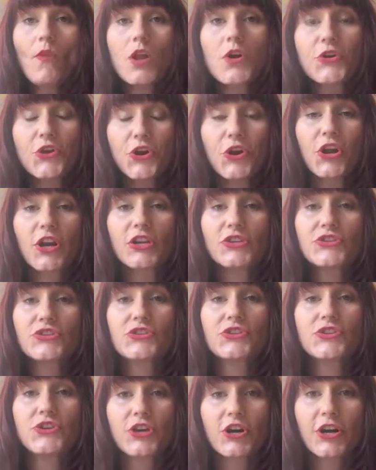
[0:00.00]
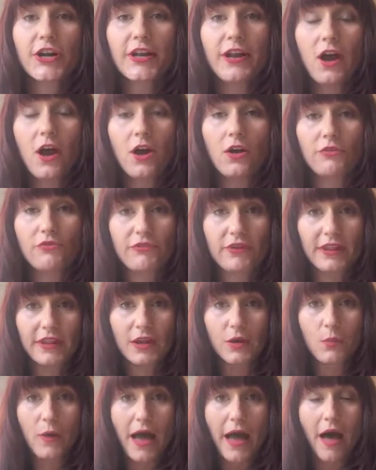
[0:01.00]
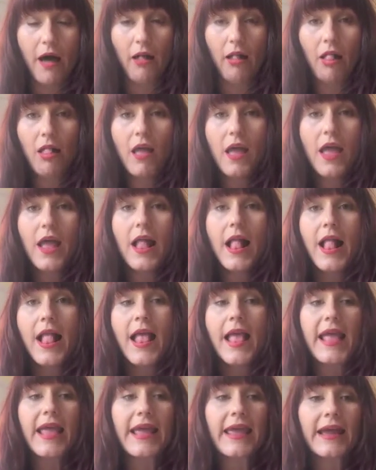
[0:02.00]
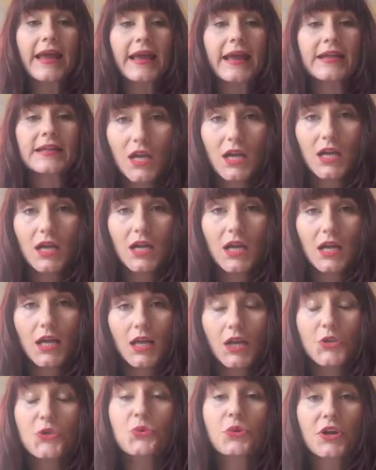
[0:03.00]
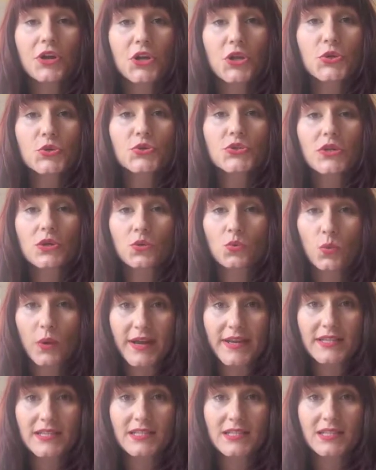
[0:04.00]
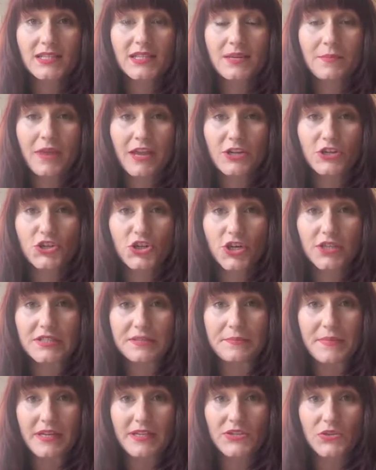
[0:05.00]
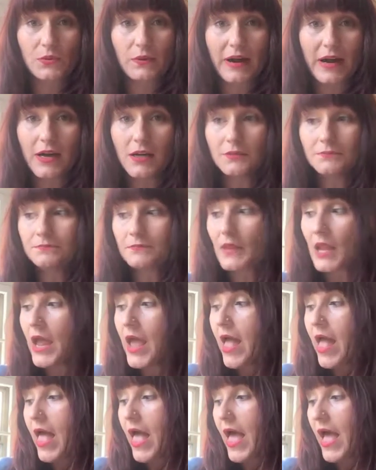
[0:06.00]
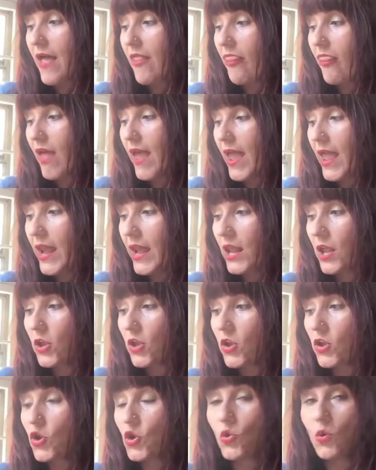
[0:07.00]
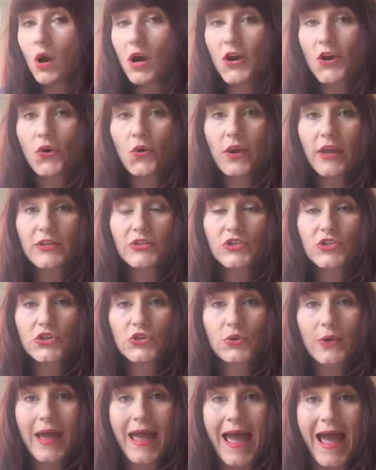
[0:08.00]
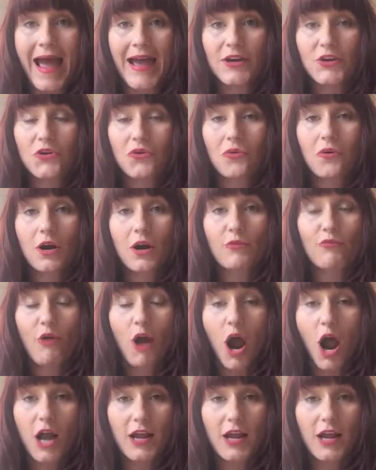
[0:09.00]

You're gonna stir it all really well, and you can use a whisk to make sure it's mixed well. And then you are going to add your raw